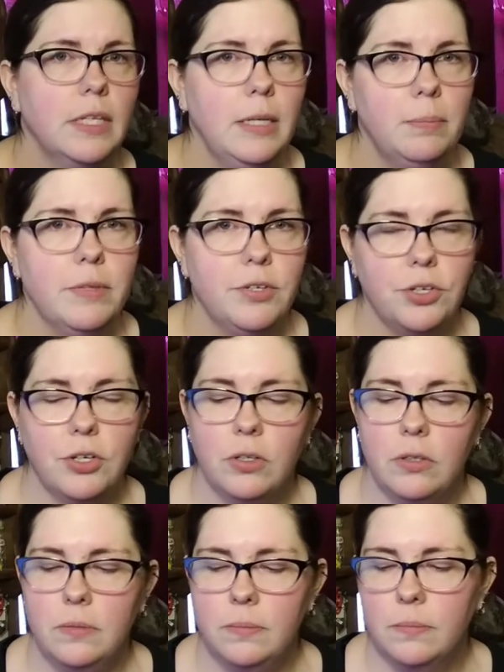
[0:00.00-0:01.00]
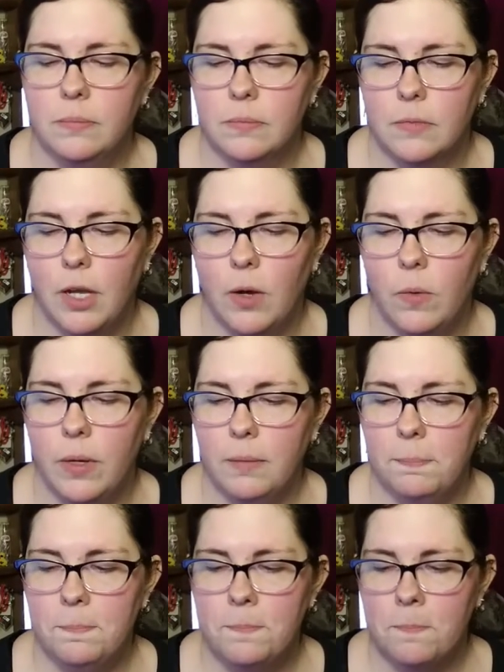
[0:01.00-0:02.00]
keep the journal
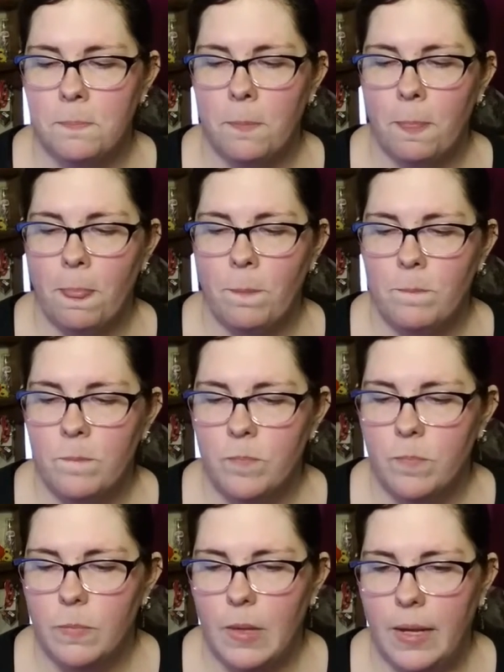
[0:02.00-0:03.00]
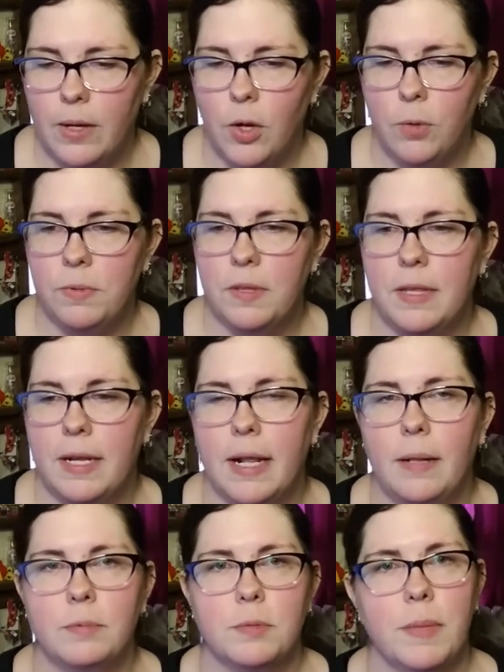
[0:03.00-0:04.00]
going and hope that that
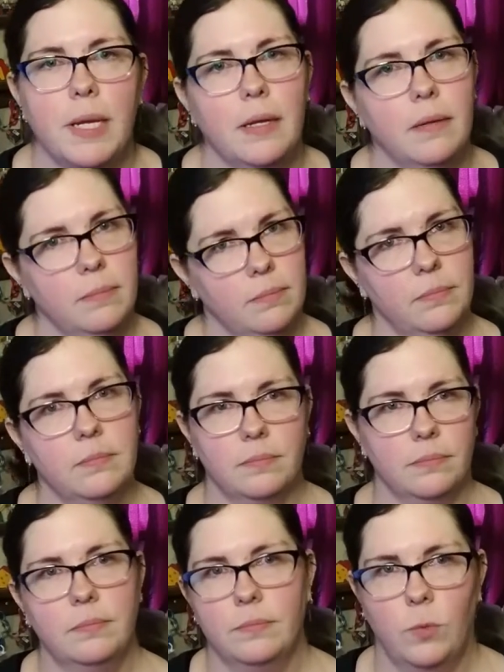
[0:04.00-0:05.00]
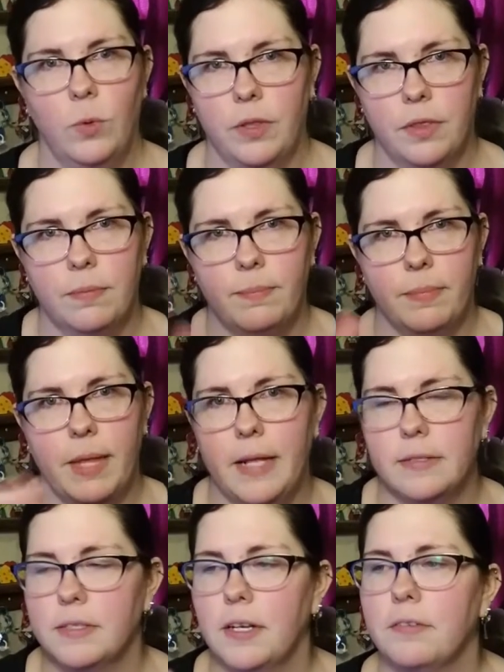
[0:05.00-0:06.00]
helps me with
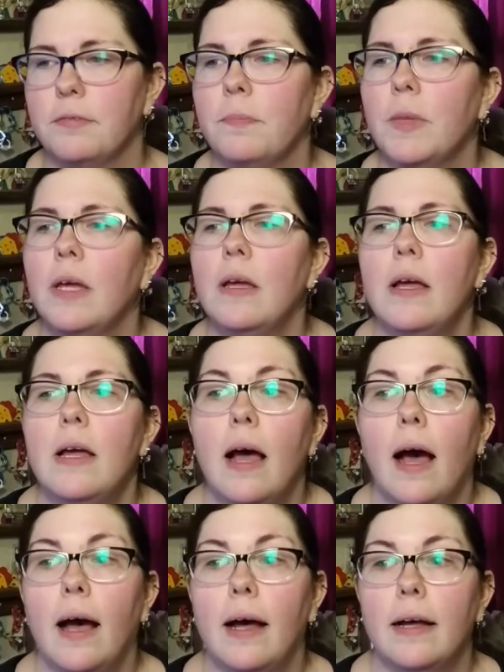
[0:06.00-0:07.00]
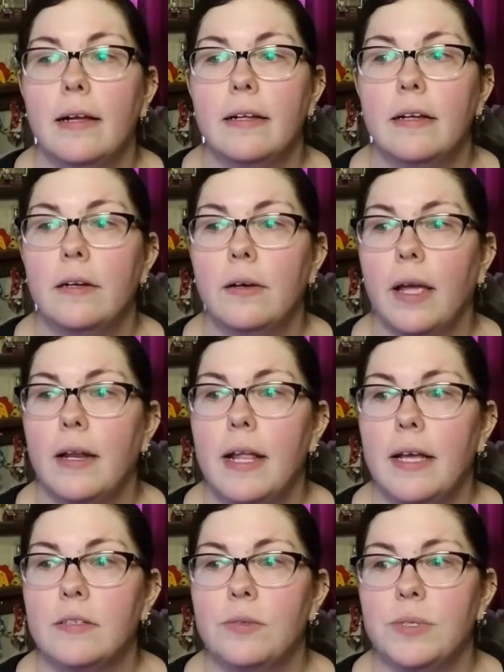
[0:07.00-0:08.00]
that stuff. Okay,
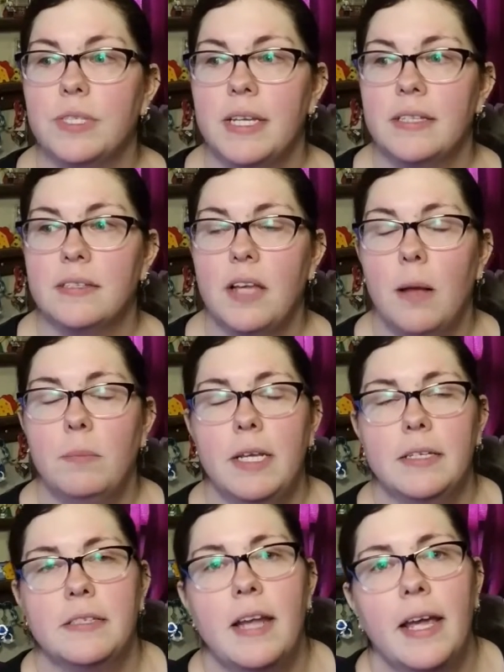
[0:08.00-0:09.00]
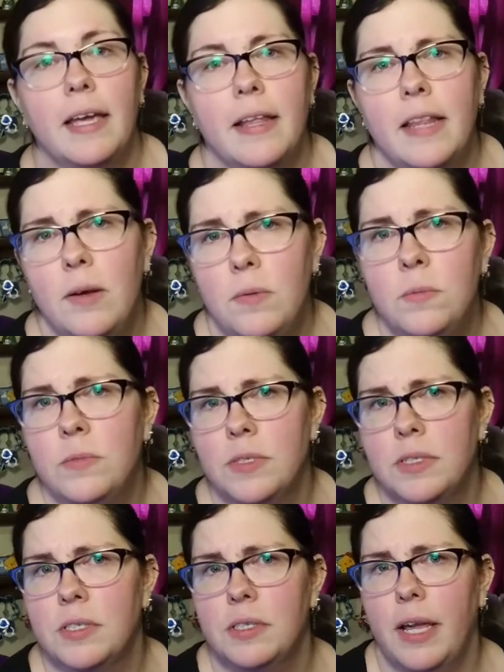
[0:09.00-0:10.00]
next was insomnia snacking. That one
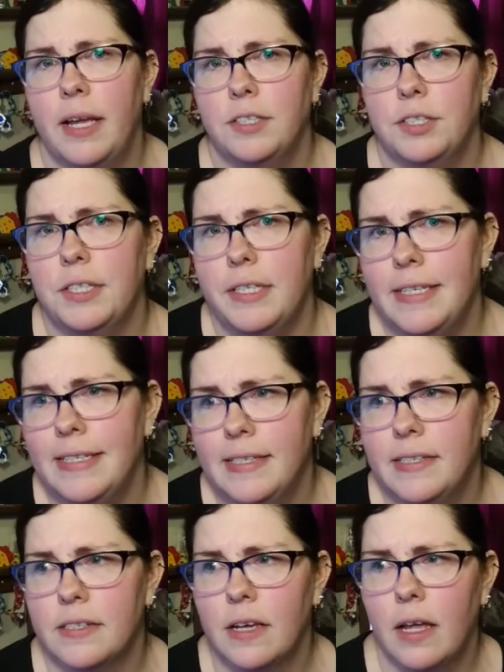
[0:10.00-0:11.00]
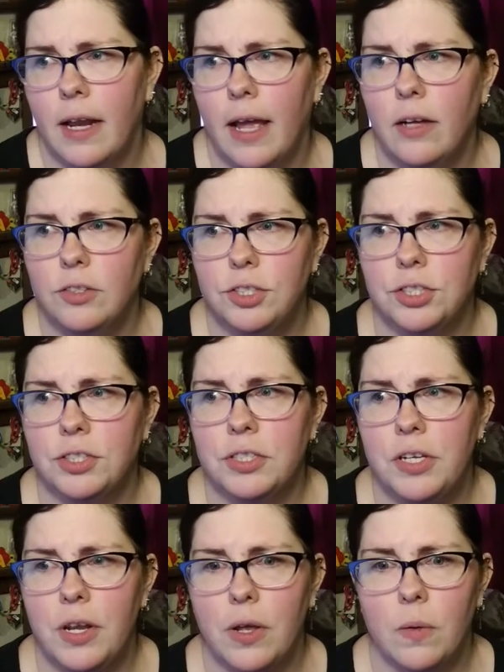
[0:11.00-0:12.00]
was actually easy to cut out.
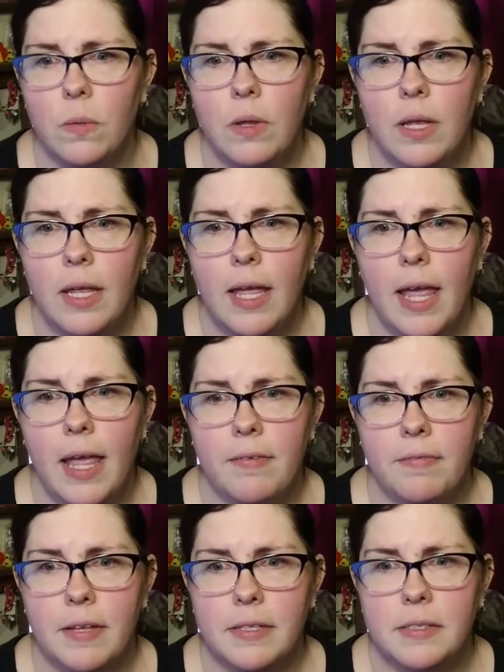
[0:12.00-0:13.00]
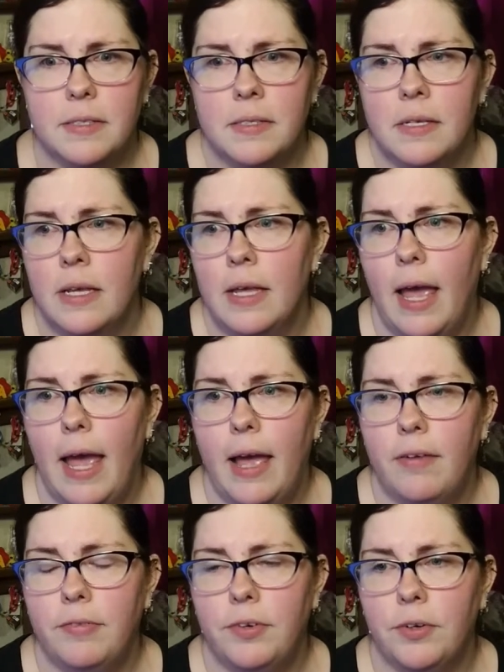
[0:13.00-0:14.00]
Just, you know, if it's
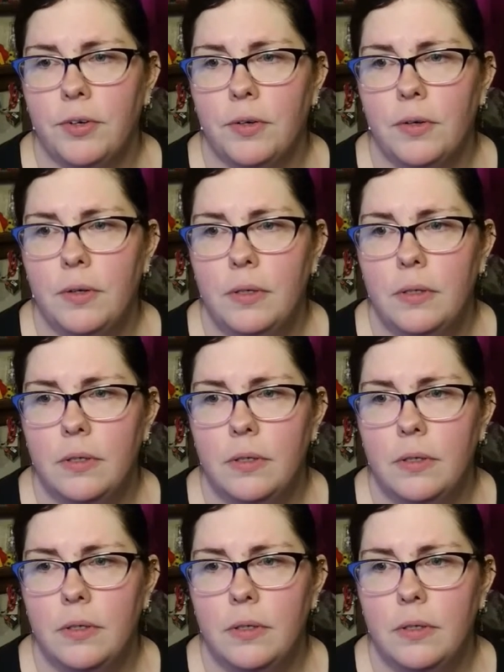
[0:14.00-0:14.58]
after